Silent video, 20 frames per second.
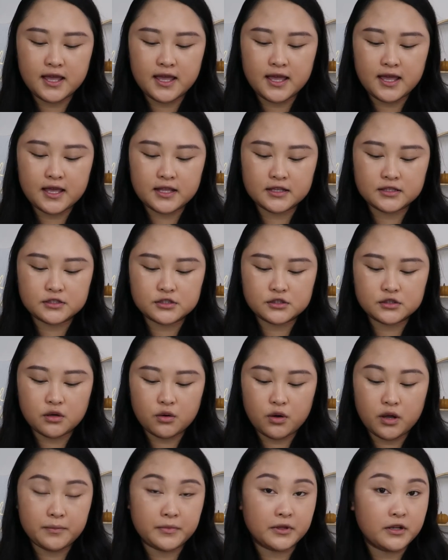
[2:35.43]
and
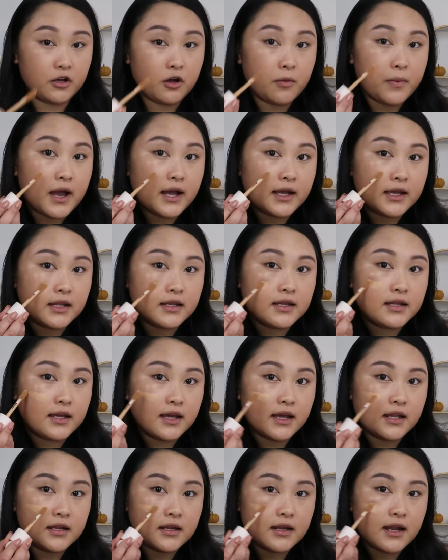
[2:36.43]
so I'm going to go back in
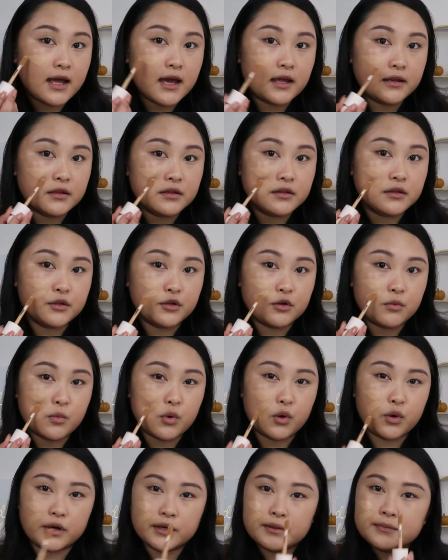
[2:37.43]
again and add a little
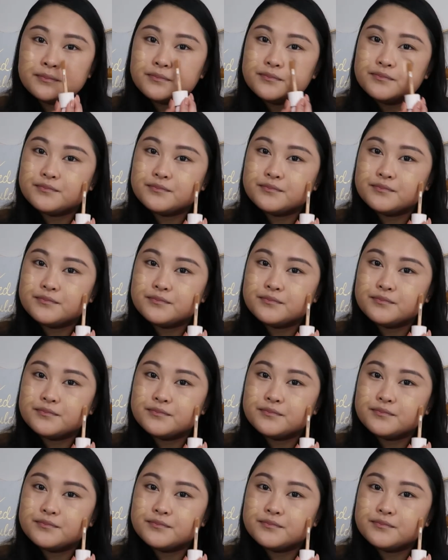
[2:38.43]
more.